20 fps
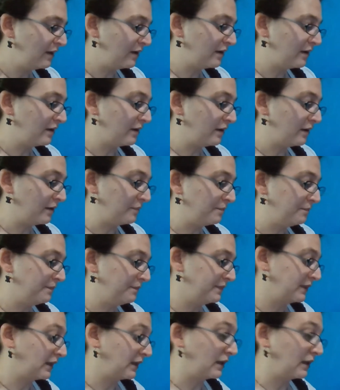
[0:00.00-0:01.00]
And
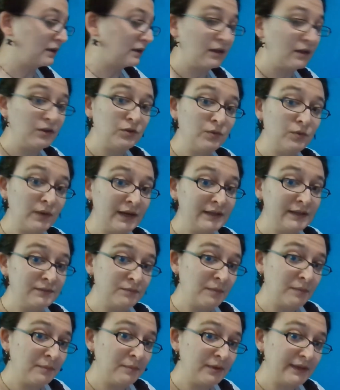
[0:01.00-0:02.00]
you guys,
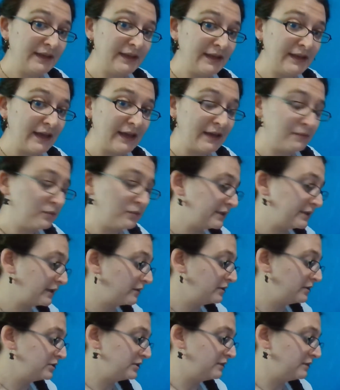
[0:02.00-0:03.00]
remember, can add more
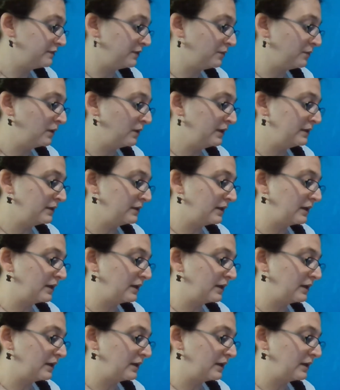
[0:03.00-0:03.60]
decoration if you want.